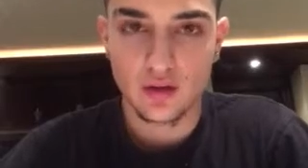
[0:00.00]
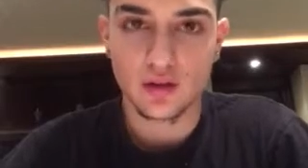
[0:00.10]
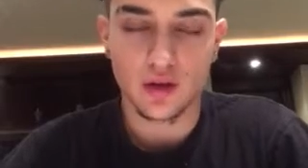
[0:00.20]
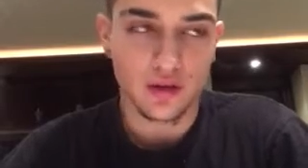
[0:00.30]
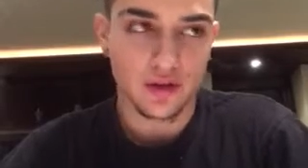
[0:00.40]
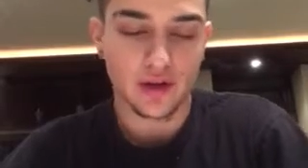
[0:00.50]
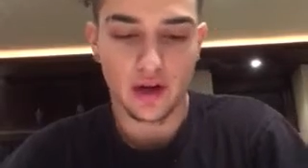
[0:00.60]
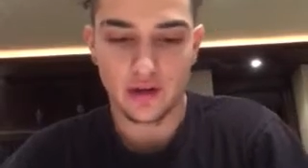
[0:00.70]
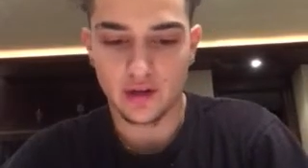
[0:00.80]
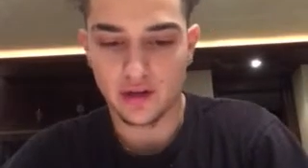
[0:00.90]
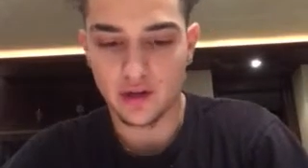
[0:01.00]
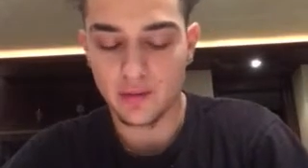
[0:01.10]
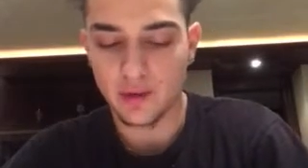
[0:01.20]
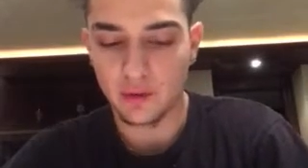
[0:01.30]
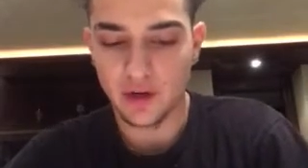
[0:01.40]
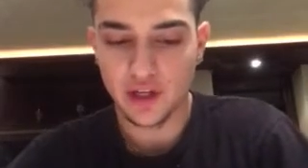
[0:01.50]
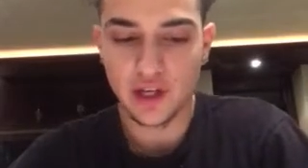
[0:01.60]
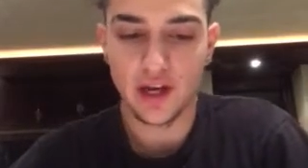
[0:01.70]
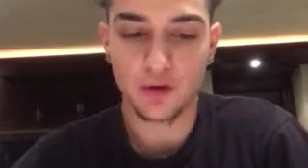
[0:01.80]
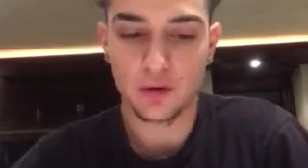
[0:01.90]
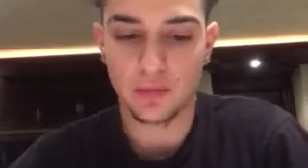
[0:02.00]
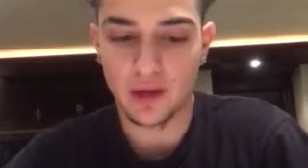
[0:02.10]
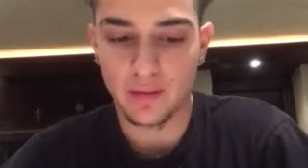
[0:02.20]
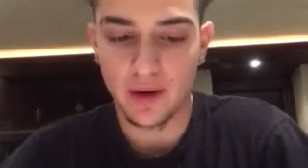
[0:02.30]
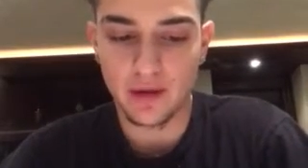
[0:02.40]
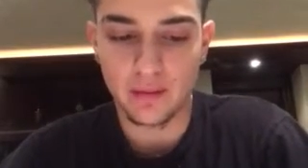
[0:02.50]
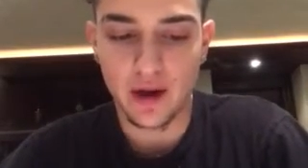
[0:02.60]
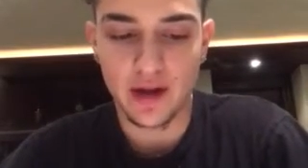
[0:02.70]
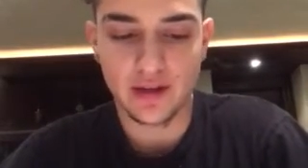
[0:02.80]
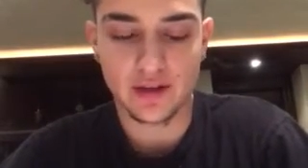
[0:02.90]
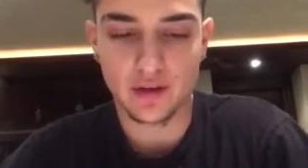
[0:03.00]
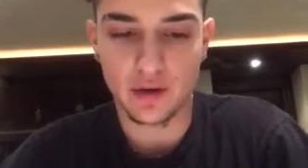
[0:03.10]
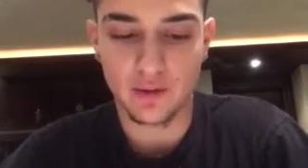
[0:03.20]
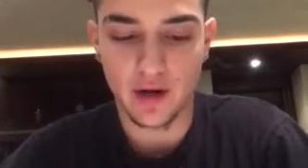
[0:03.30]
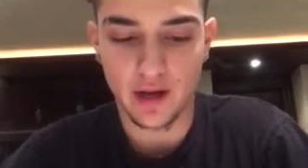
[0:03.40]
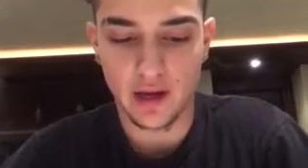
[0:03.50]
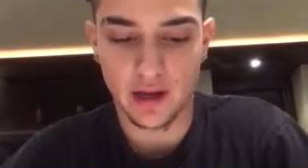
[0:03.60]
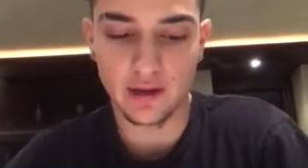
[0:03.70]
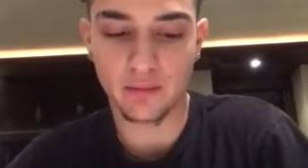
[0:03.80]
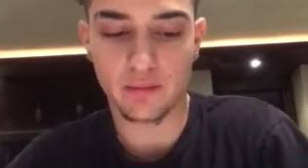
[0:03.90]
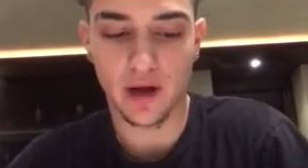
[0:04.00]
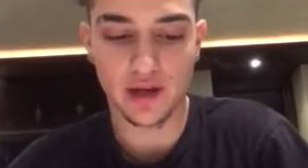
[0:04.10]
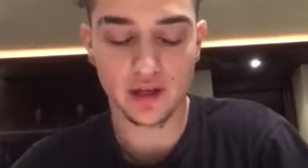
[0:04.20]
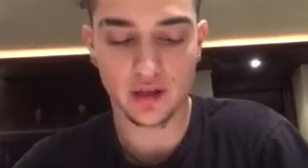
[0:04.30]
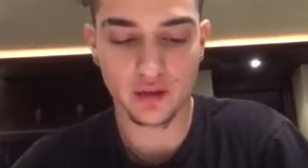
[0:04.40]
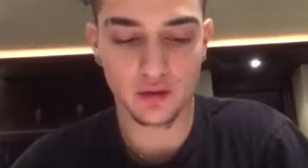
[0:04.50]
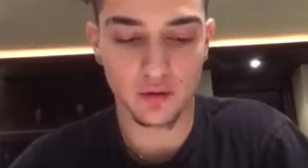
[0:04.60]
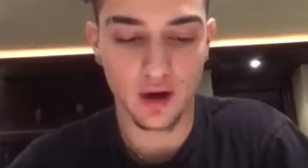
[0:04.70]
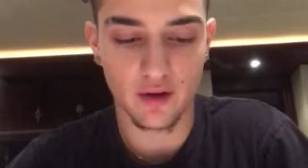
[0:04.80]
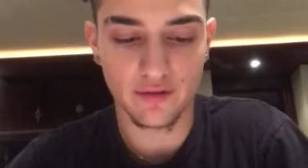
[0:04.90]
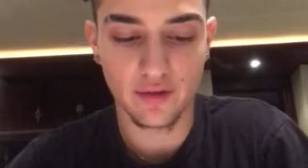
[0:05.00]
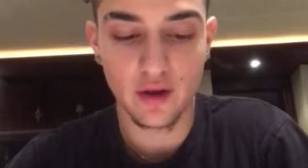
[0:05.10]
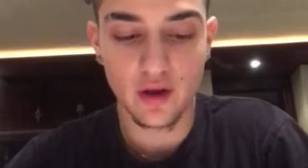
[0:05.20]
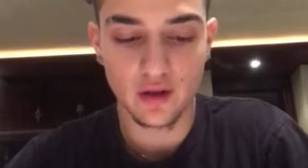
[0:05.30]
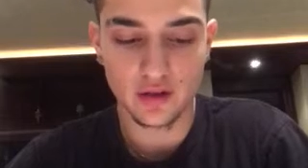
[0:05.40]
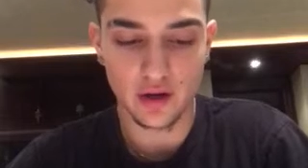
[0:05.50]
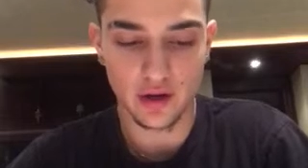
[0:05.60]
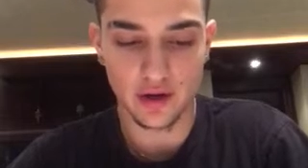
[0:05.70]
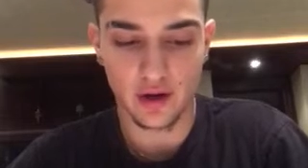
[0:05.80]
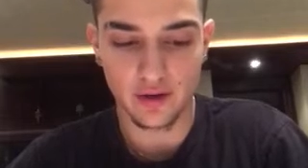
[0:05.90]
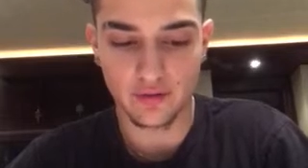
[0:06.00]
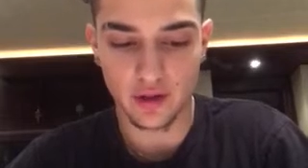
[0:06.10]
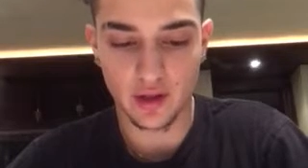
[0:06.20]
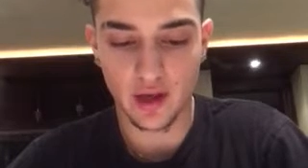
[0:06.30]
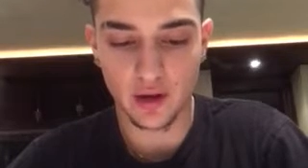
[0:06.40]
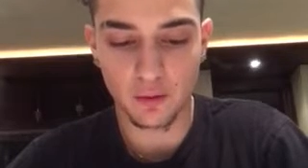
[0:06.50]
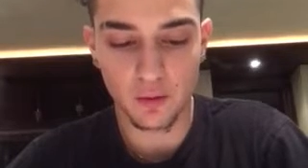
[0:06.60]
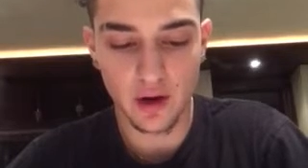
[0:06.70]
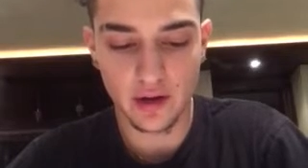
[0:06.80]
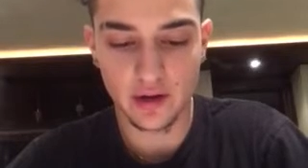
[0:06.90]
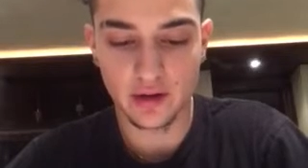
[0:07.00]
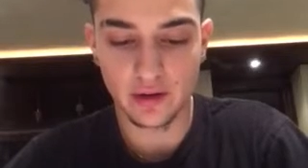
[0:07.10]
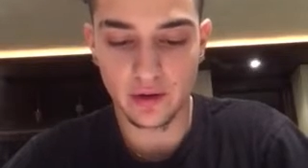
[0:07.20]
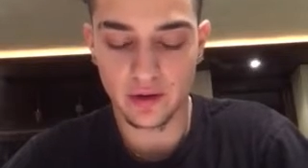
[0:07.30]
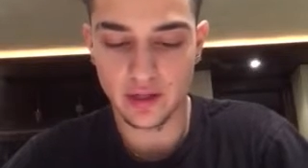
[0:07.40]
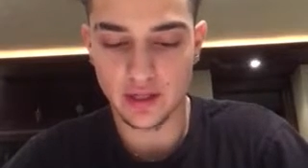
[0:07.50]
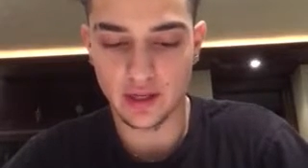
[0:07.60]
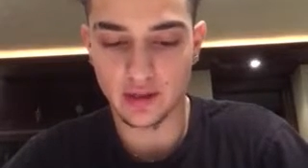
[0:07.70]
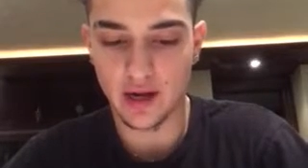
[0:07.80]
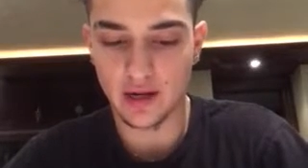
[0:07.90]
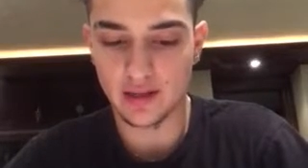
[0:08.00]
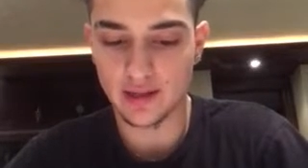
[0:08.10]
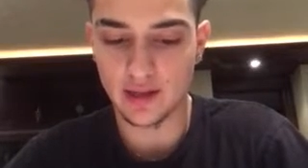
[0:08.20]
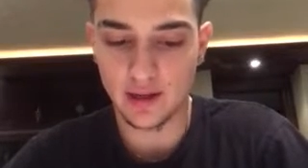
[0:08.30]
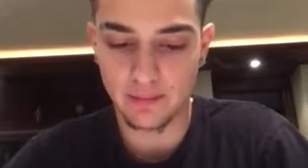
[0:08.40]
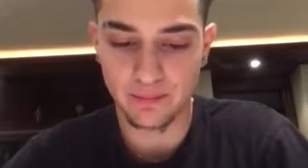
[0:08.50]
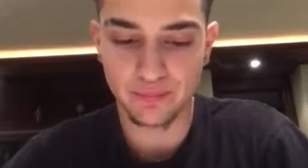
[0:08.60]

So they're trying to determine which cake would be a better buy, so I went ahead and branched the two off. Started off with cake 1, noticing that it's a